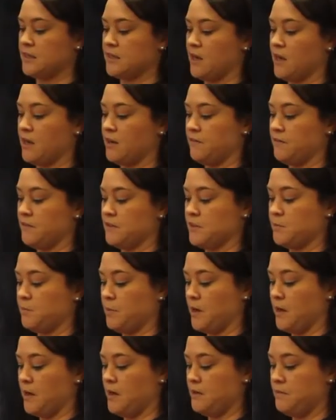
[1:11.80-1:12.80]
side of the
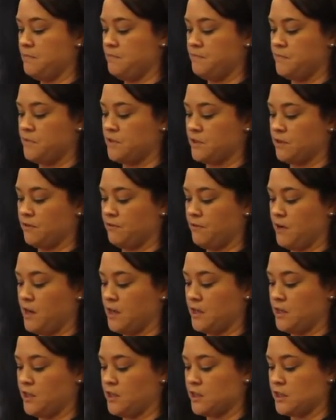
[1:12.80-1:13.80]
spine. So
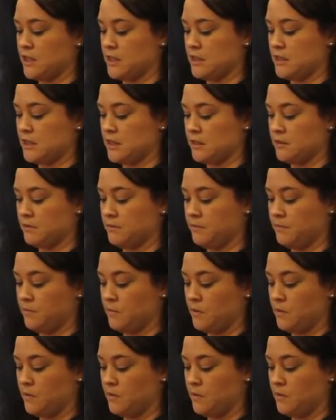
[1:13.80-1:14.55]
finding your centre.